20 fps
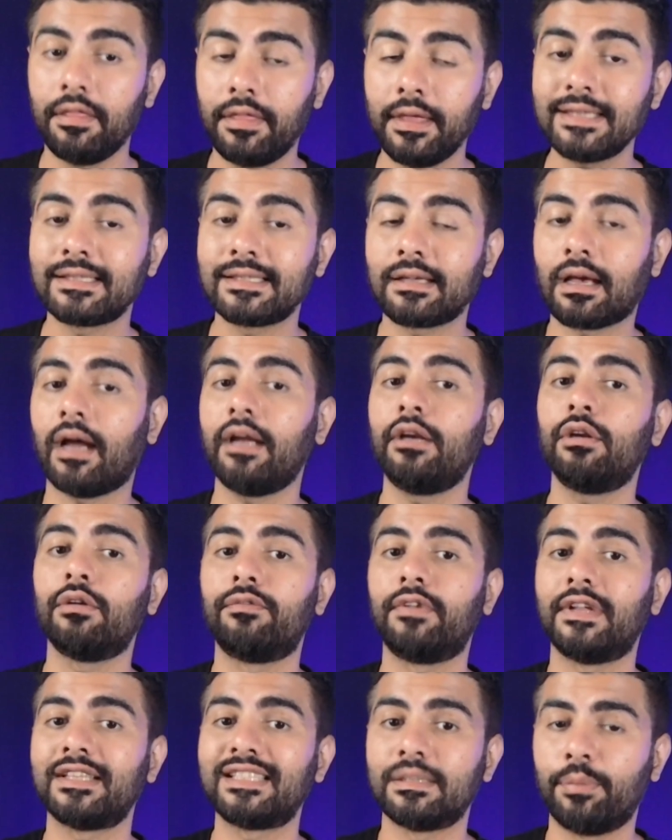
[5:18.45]
this kind
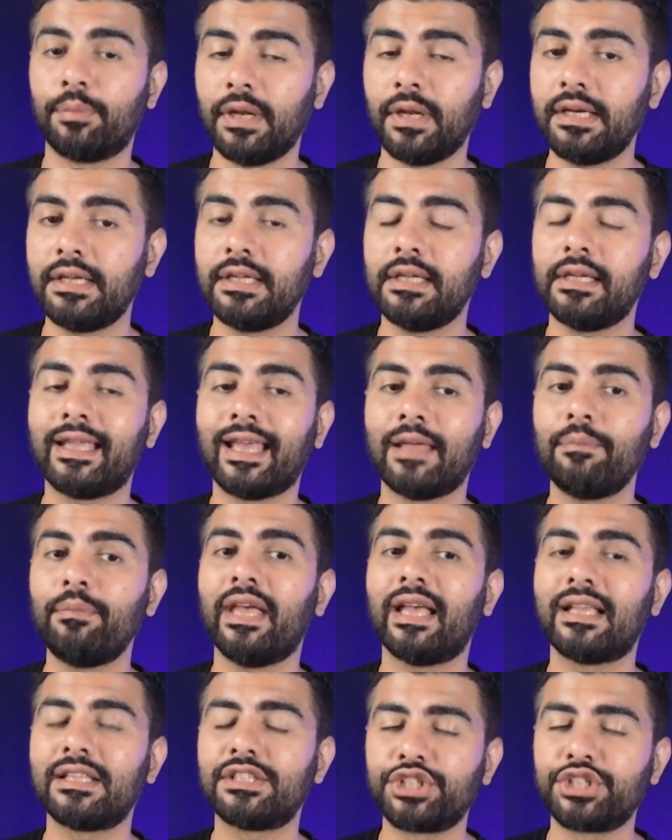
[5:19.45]
of flexibility
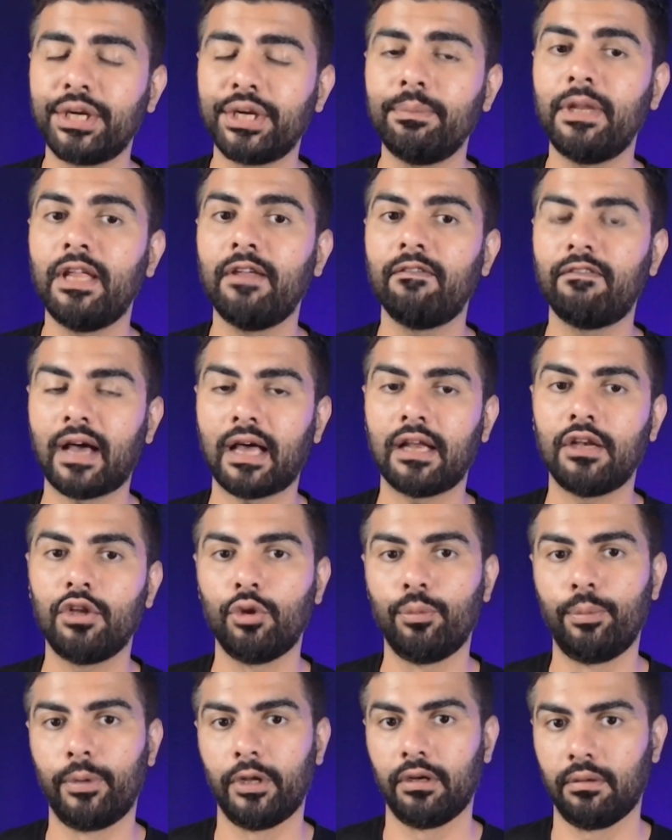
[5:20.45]
can be extremely
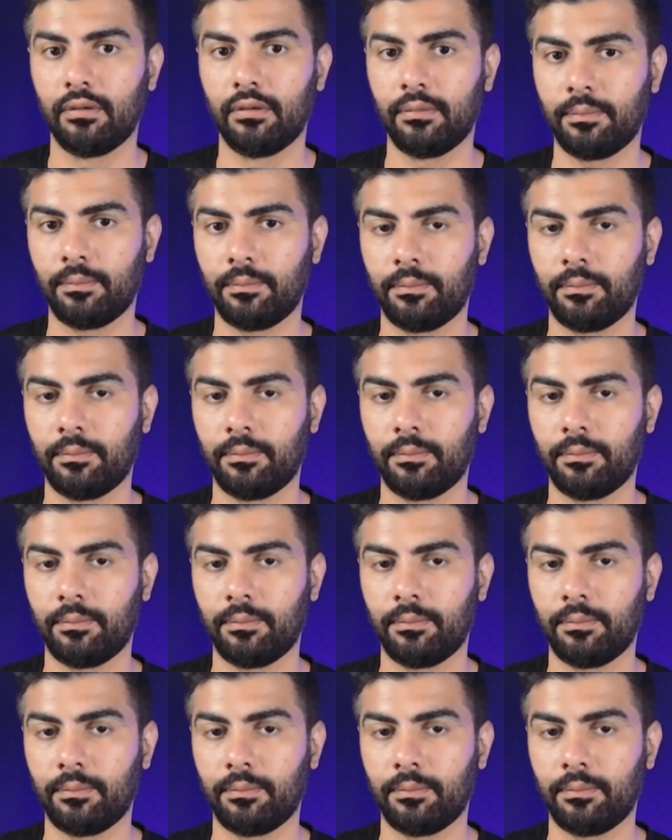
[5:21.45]
valuable.